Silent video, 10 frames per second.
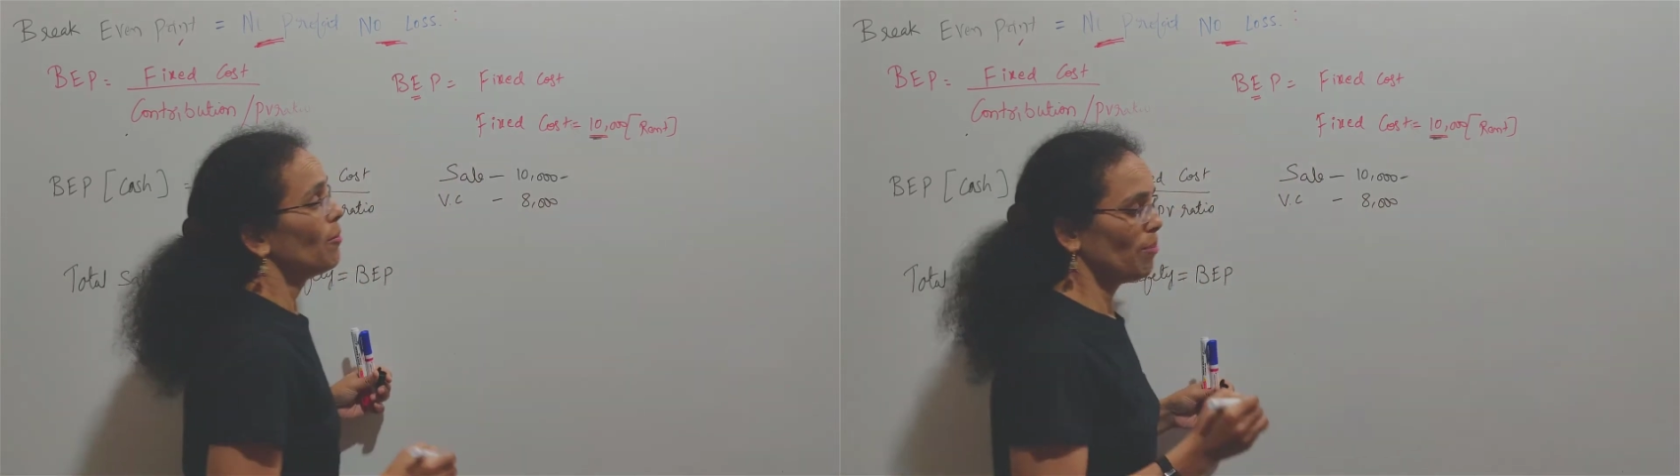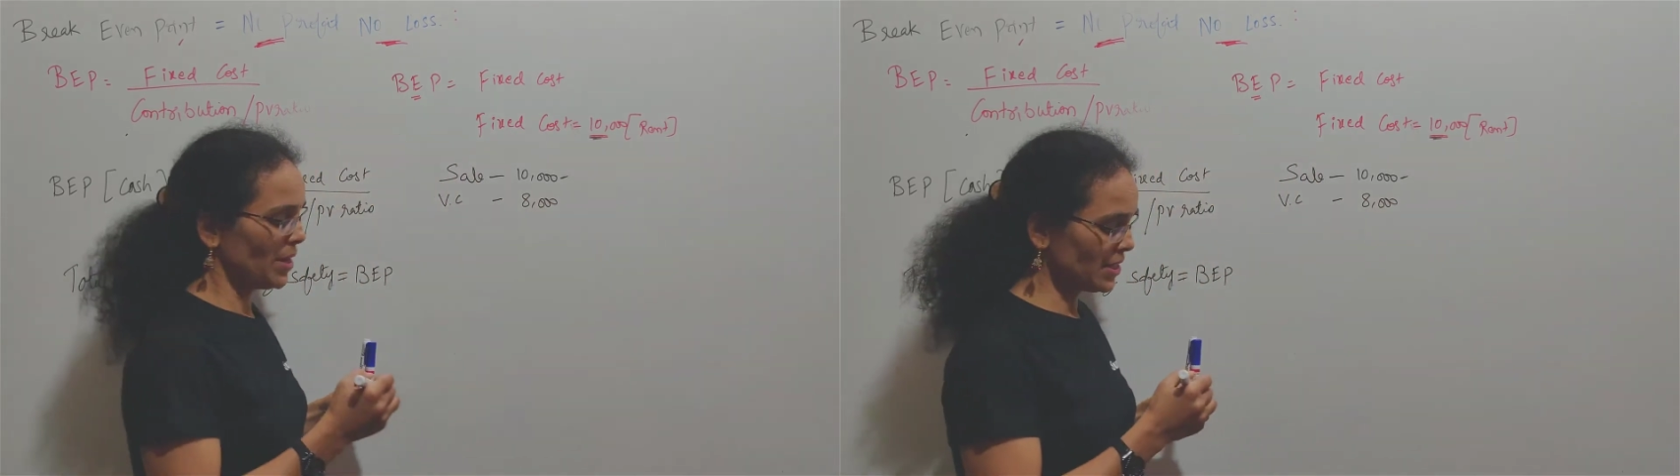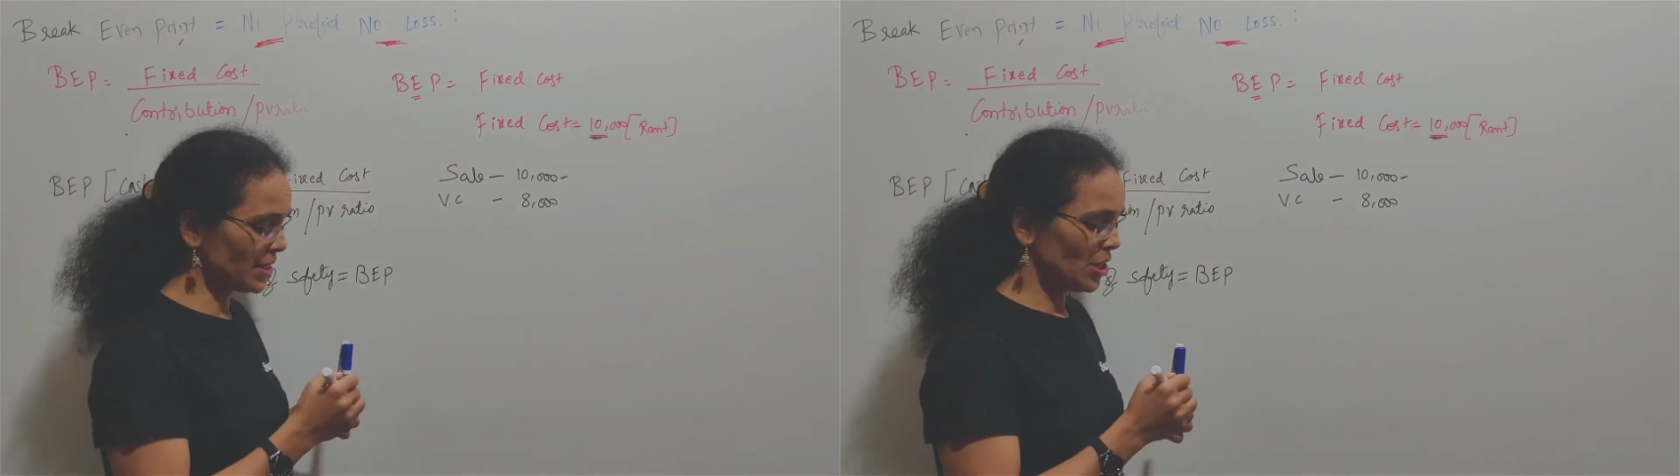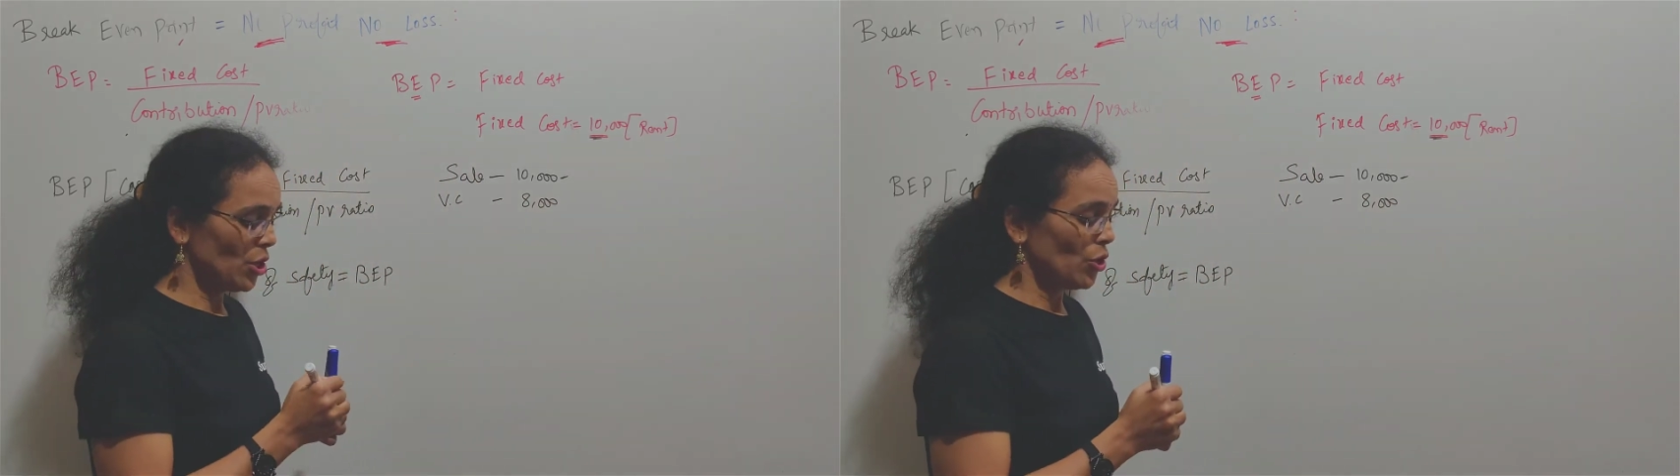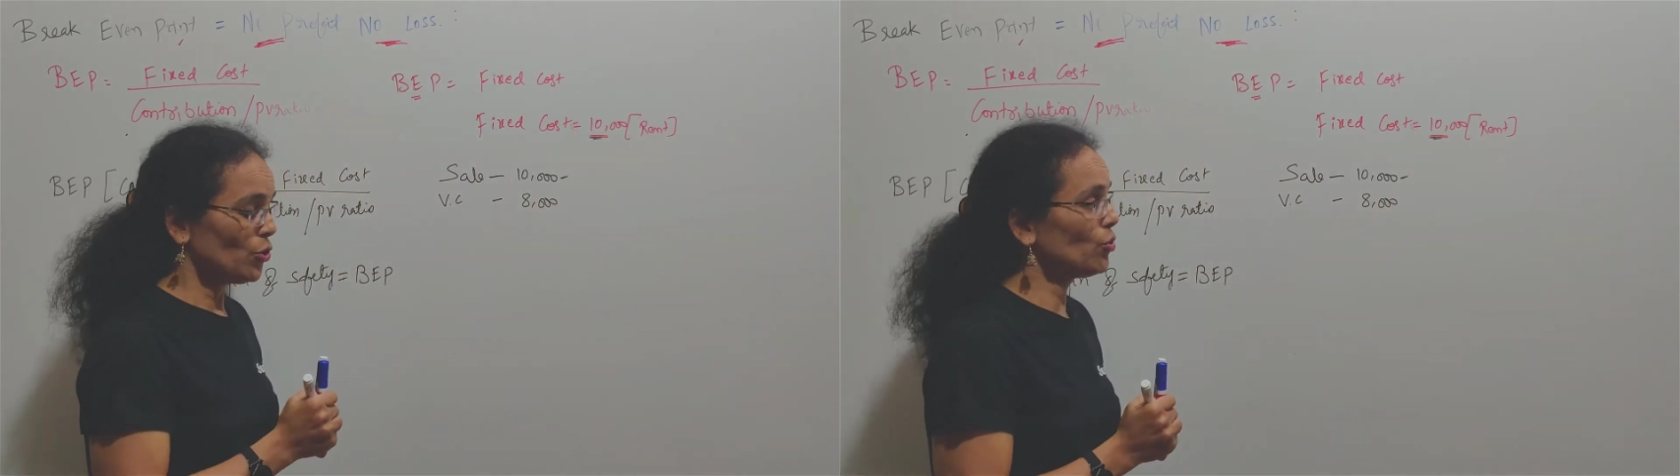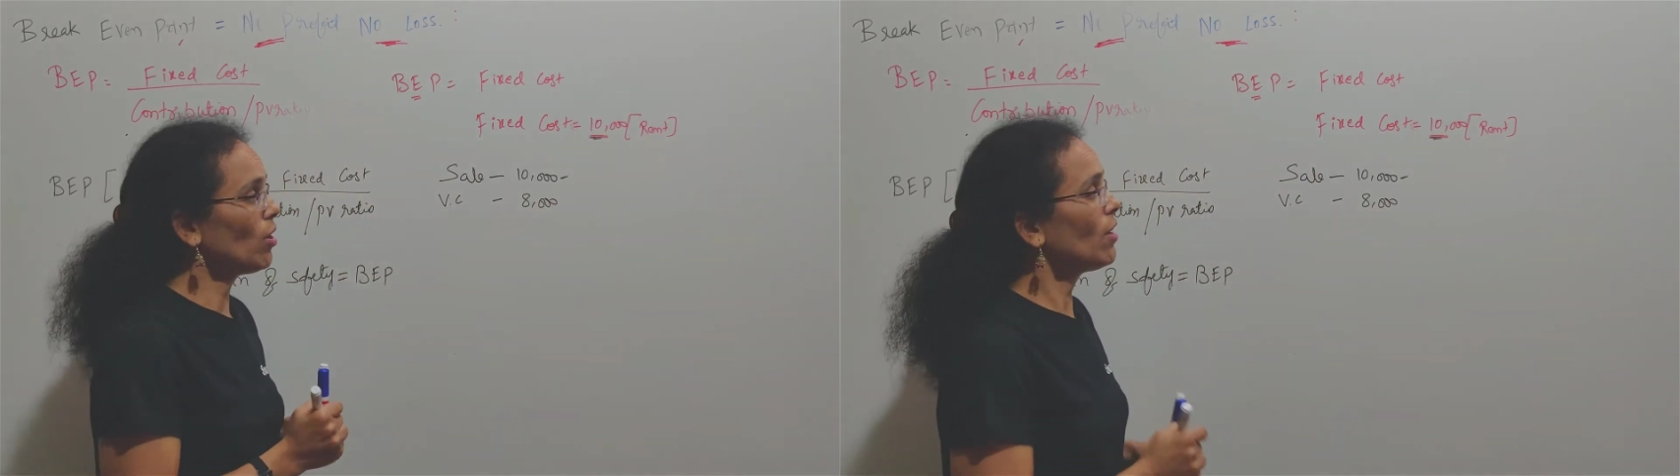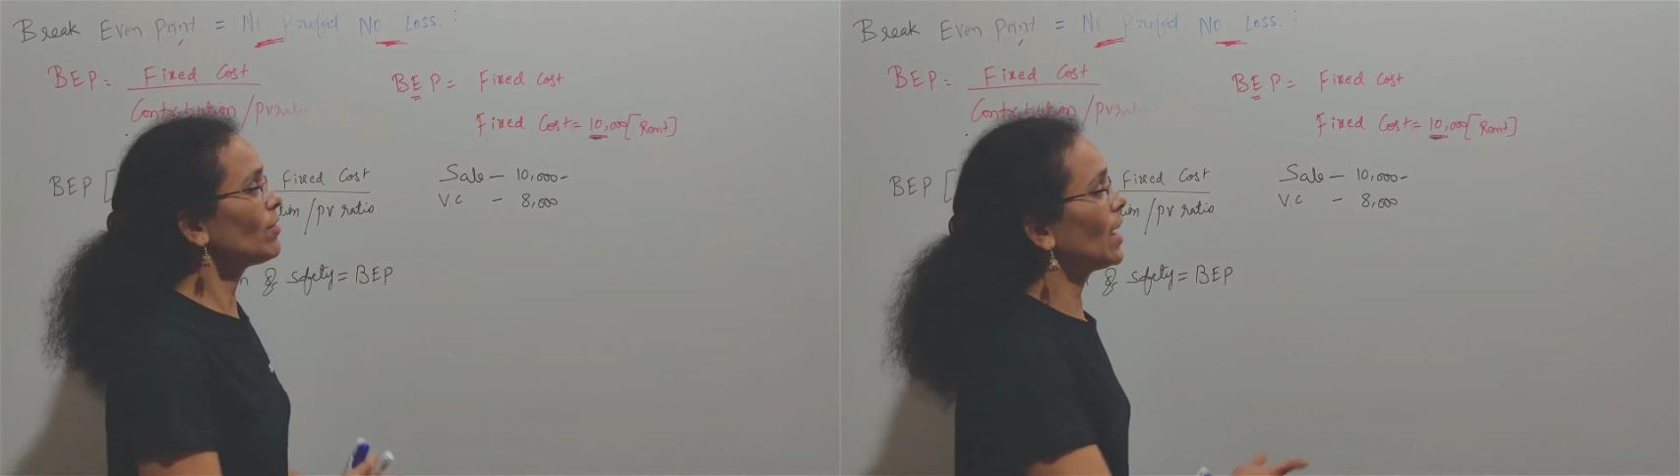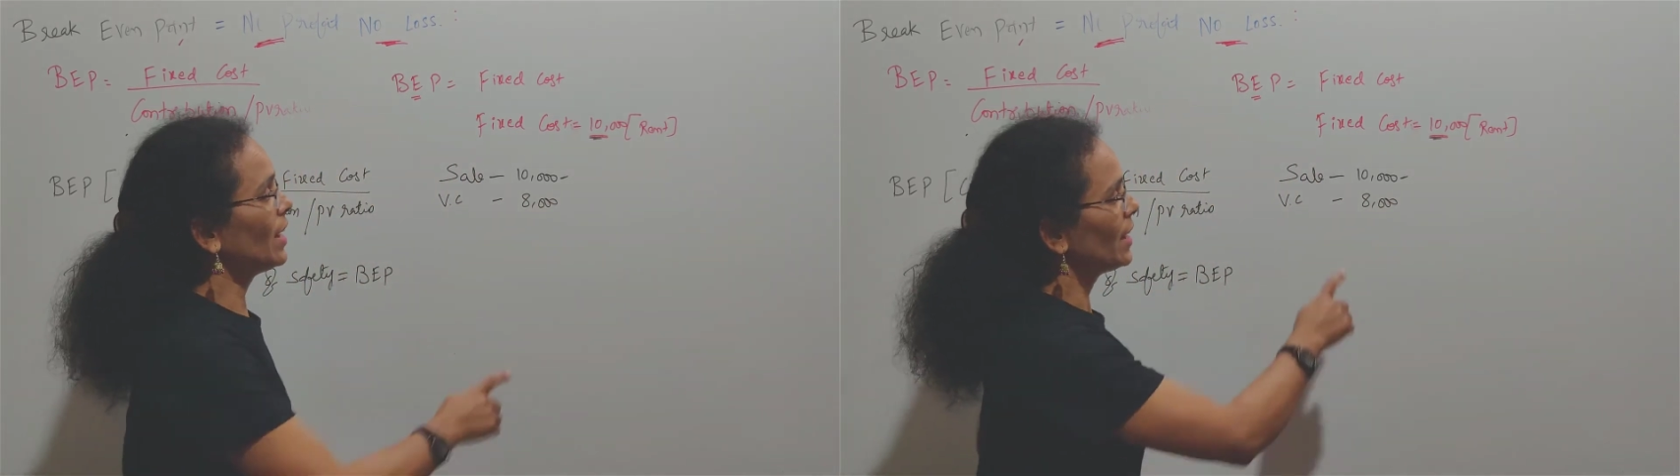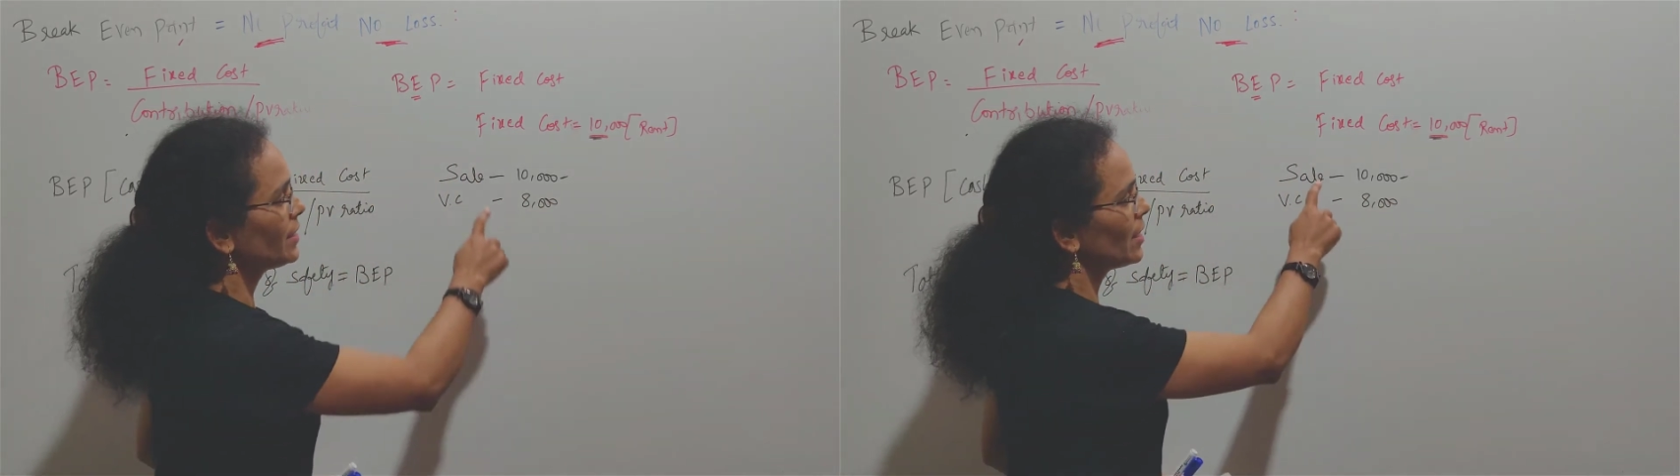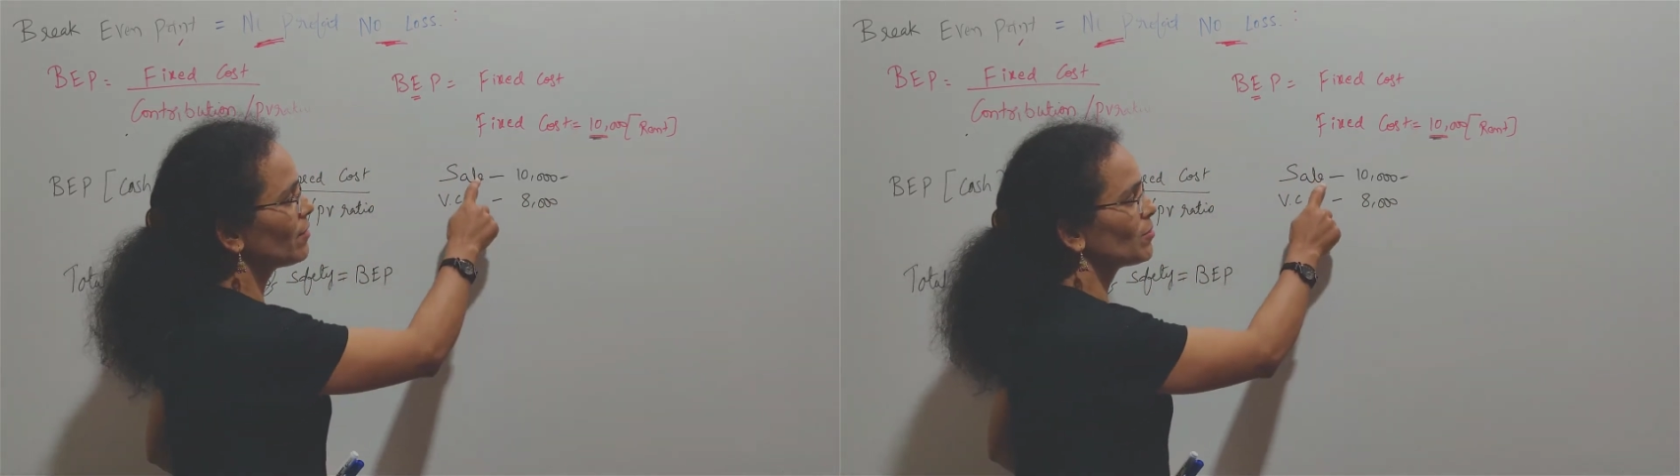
Means you have collected